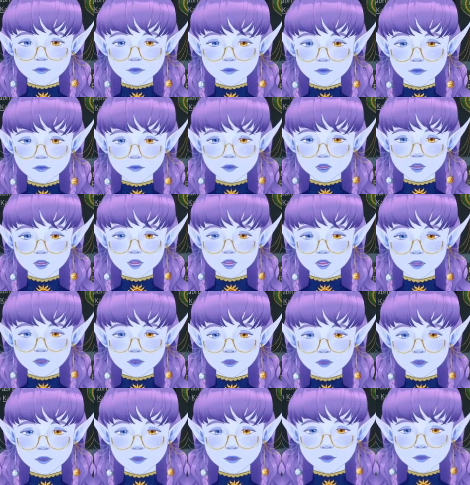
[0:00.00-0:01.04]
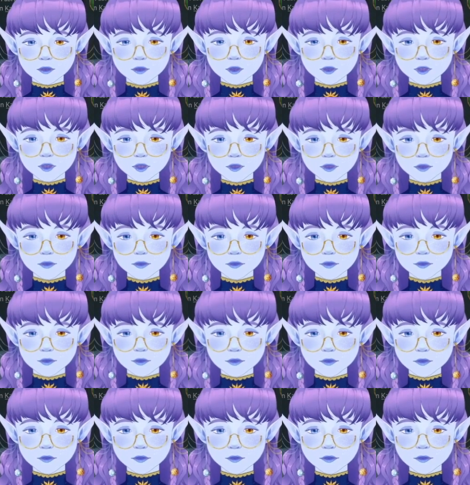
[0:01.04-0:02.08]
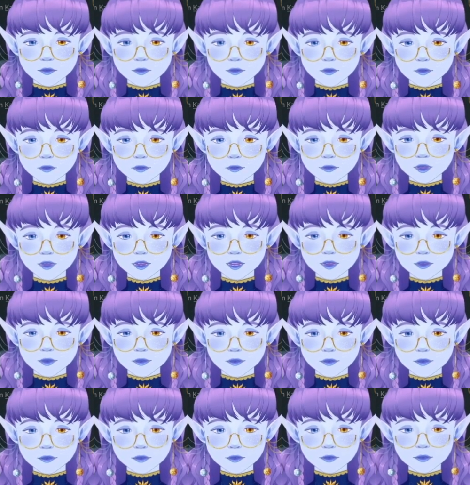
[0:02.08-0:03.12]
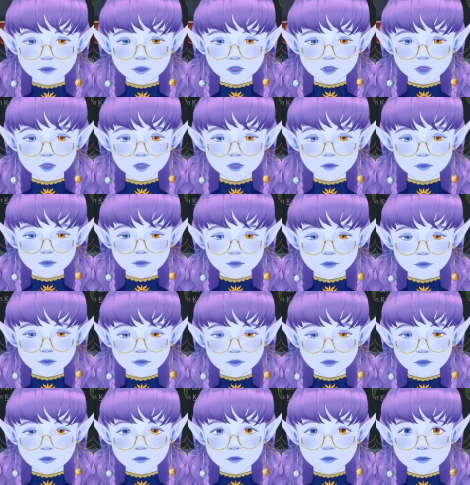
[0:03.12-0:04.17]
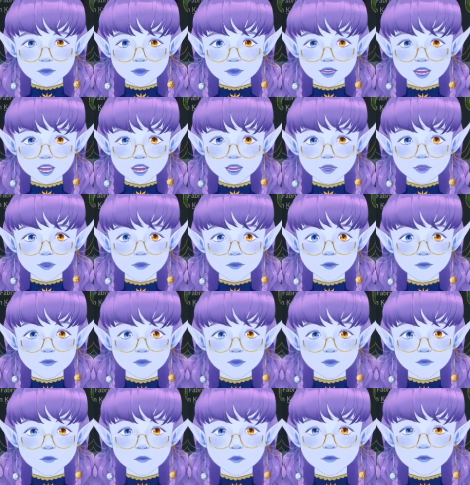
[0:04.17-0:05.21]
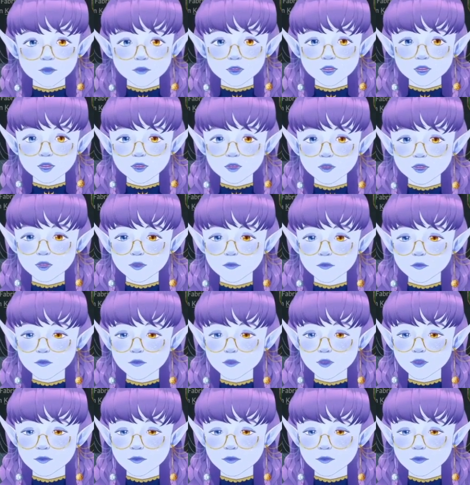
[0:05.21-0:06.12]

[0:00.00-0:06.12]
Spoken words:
And Irakaka is going to be a hostage. Ah, I'm so sad. He won't be here anymore.